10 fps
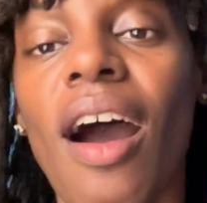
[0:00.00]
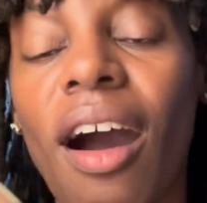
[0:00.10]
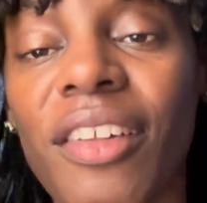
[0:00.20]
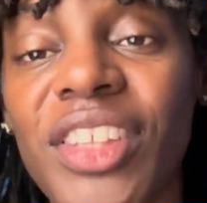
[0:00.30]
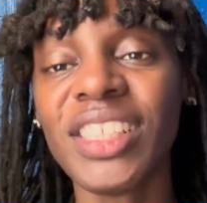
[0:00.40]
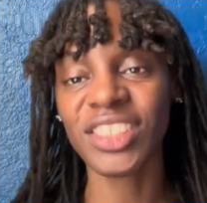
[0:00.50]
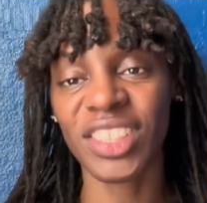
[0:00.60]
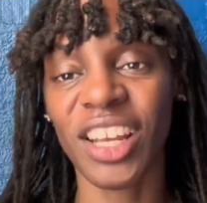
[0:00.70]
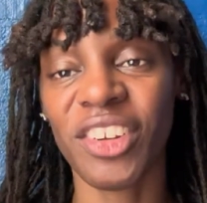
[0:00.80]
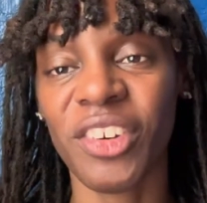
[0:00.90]
On this
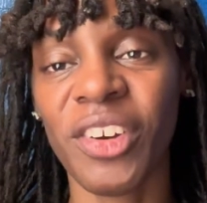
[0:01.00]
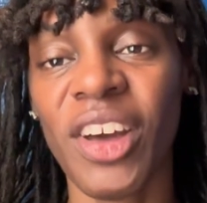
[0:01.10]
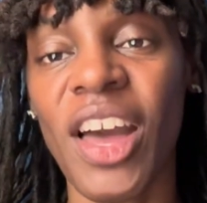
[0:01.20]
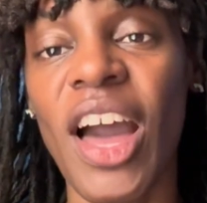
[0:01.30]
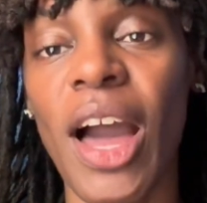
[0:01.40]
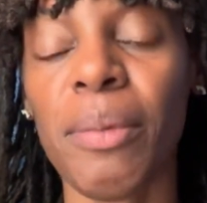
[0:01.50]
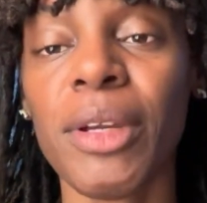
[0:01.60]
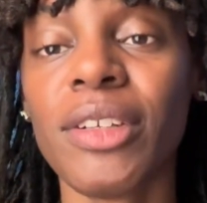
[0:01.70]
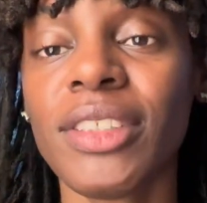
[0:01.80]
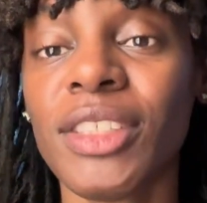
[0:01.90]
channel, I'm
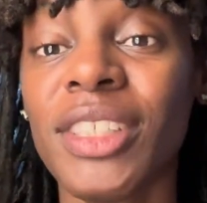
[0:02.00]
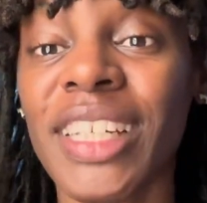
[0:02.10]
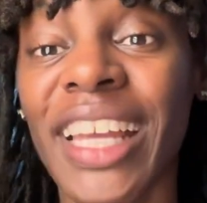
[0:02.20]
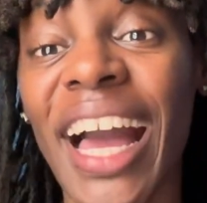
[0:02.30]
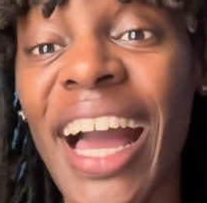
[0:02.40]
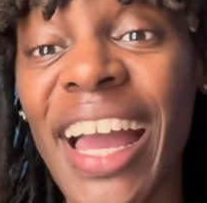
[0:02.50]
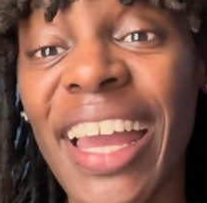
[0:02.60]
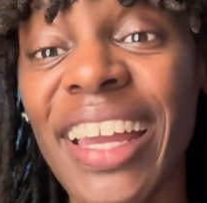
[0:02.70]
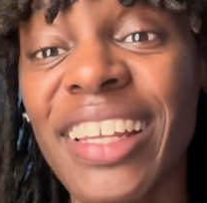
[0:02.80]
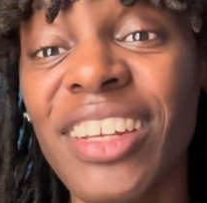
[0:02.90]
here to
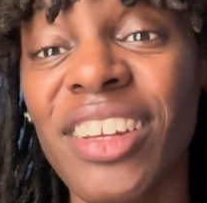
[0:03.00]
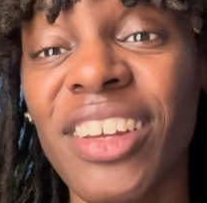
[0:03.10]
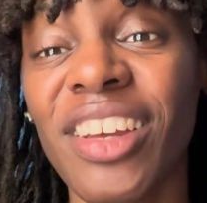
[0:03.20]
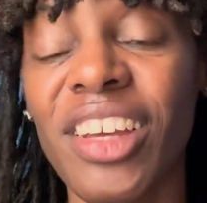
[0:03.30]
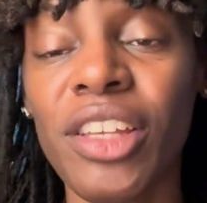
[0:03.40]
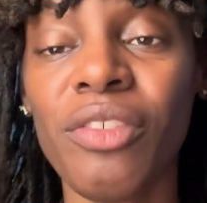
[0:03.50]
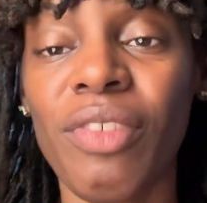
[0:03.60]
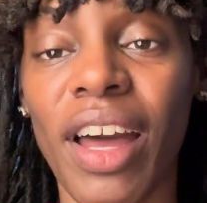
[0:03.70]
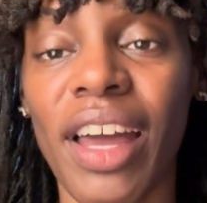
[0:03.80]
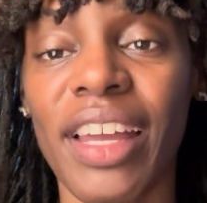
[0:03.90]
guide,
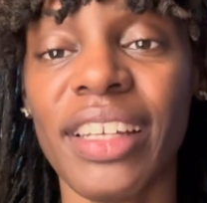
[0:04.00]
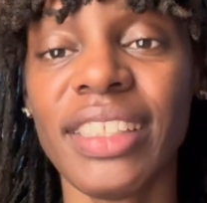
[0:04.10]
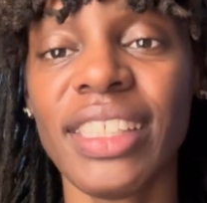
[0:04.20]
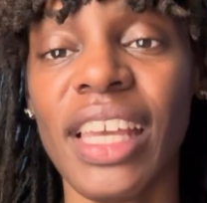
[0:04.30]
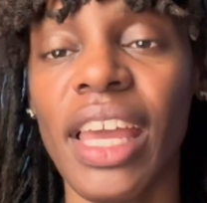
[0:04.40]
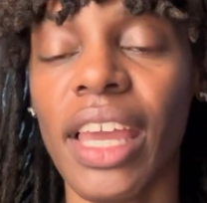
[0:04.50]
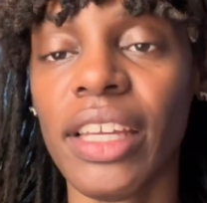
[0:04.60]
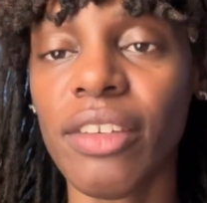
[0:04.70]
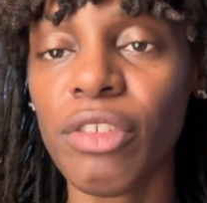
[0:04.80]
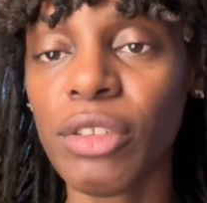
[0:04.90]
advise, and
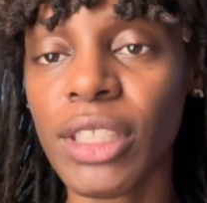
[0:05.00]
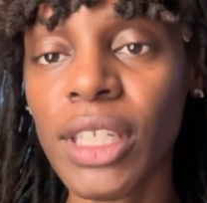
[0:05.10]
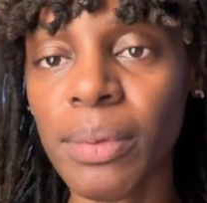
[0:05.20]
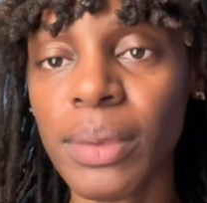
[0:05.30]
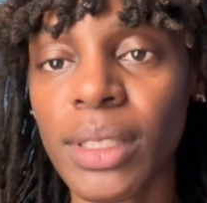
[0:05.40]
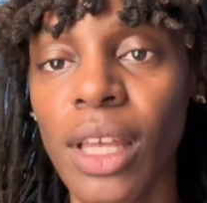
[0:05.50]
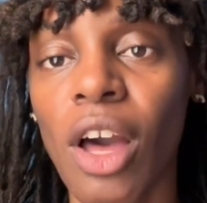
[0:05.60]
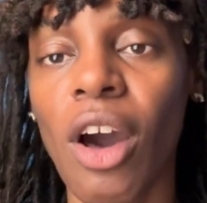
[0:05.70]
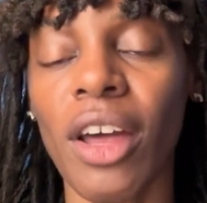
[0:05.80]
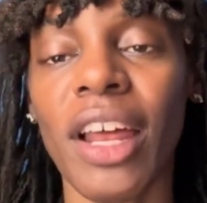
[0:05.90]
give you tips
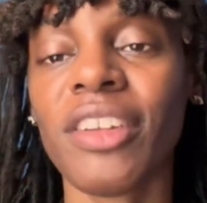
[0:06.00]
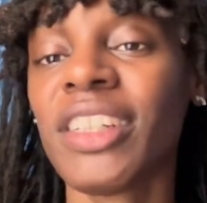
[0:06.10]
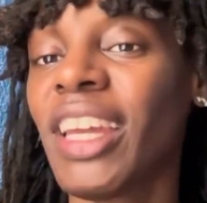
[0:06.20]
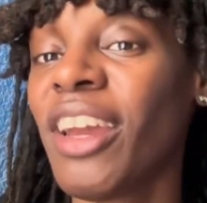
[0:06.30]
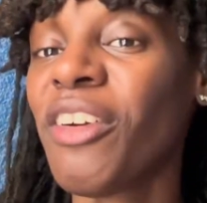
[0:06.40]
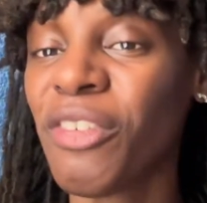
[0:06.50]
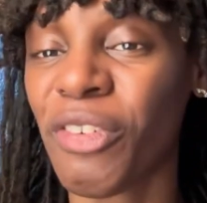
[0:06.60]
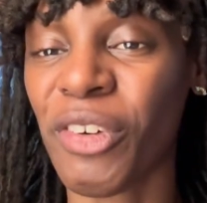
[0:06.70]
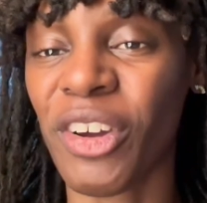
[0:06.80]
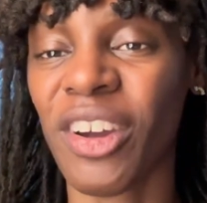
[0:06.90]
on how to care
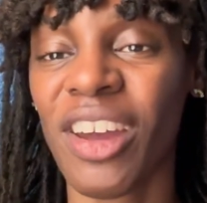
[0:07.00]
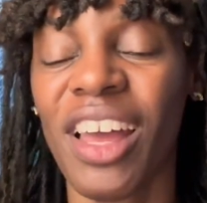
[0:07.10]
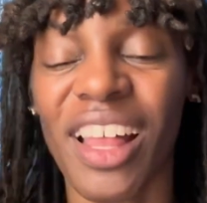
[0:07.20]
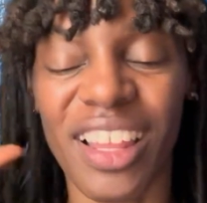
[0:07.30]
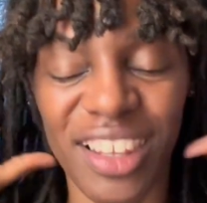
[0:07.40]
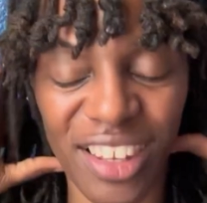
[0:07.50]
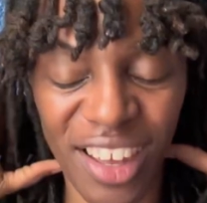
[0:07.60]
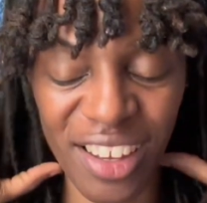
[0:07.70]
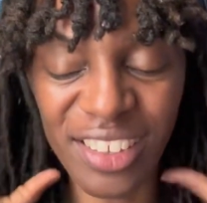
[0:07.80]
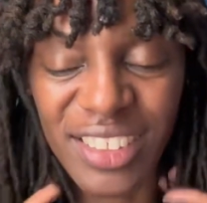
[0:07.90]
for
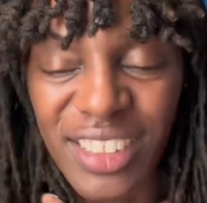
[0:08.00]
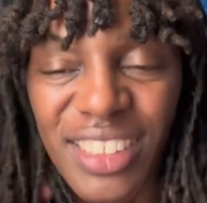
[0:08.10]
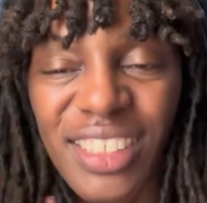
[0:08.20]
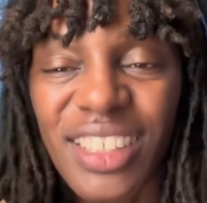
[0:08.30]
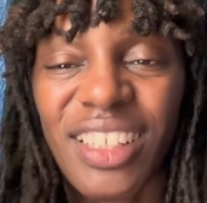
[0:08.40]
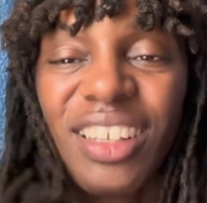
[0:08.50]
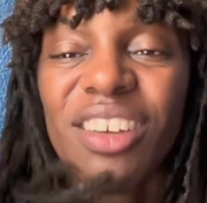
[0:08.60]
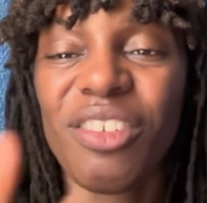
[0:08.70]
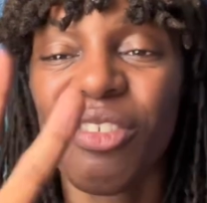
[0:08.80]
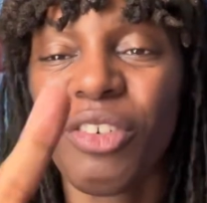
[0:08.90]
locks
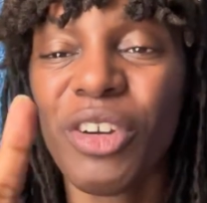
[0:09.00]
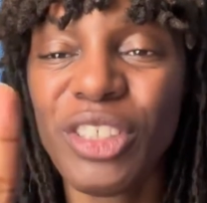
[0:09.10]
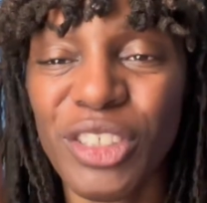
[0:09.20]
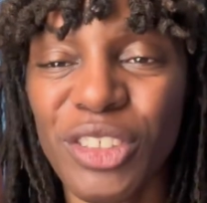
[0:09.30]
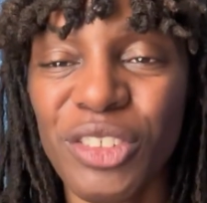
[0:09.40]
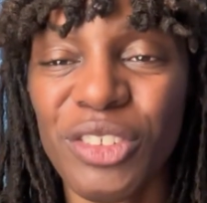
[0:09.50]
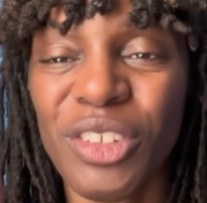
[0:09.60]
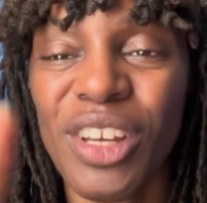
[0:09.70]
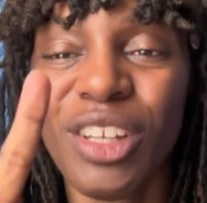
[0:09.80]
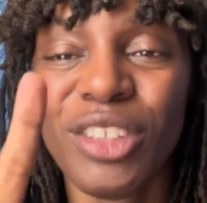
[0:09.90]
for you
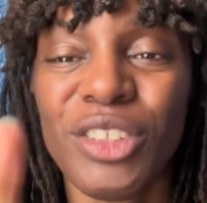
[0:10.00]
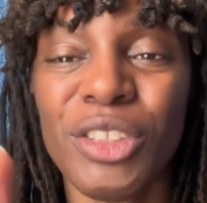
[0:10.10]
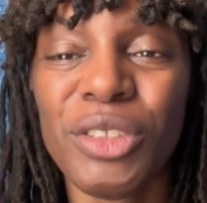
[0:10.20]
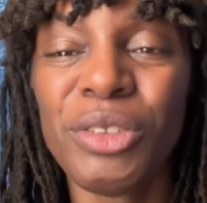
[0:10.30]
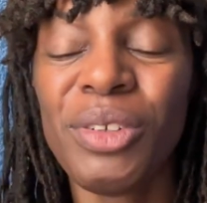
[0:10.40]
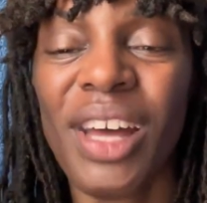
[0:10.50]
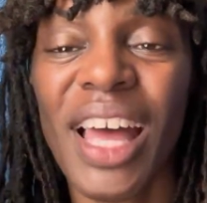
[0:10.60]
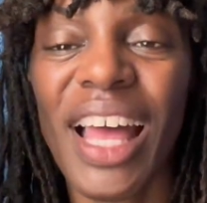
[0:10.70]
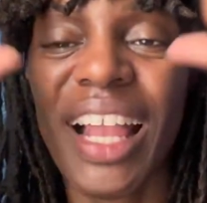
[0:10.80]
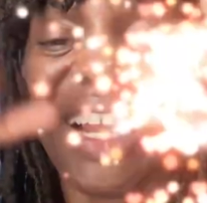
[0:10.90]
to
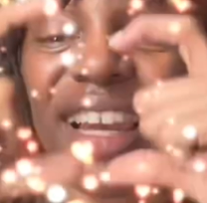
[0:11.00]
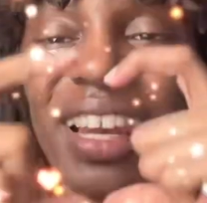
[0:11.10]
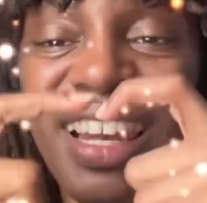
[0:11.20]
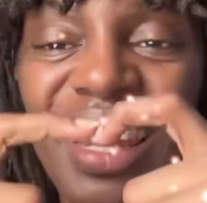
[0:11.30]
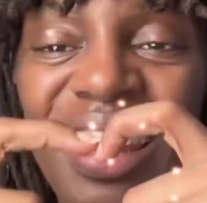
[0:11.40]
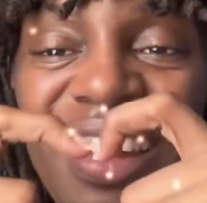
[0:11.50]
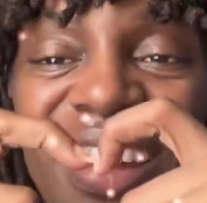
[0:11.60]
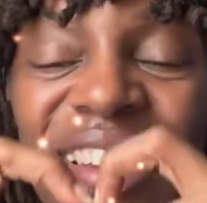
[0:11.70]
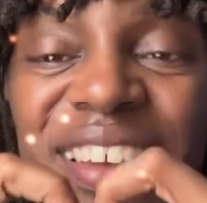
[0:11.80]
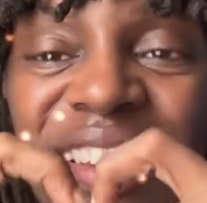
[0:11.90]

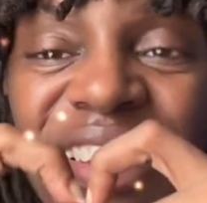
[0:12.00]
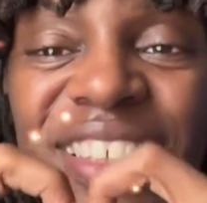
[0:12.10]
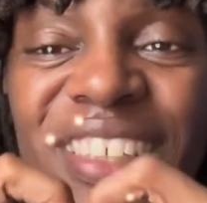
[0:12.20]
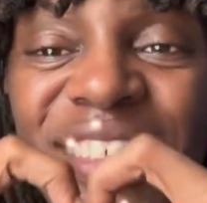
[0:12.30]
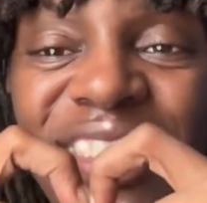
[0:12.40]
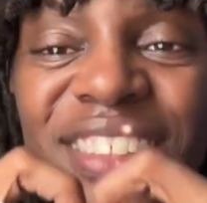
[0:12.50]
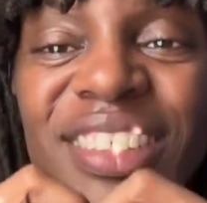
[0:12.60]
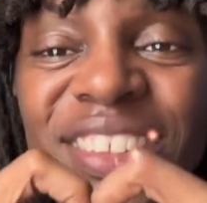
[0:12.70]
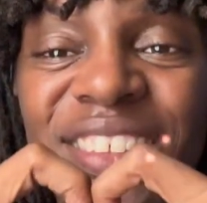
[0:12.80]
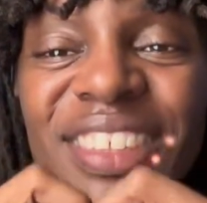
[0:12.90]

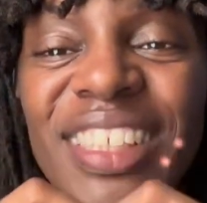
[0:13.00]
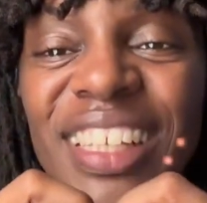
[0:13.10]
love.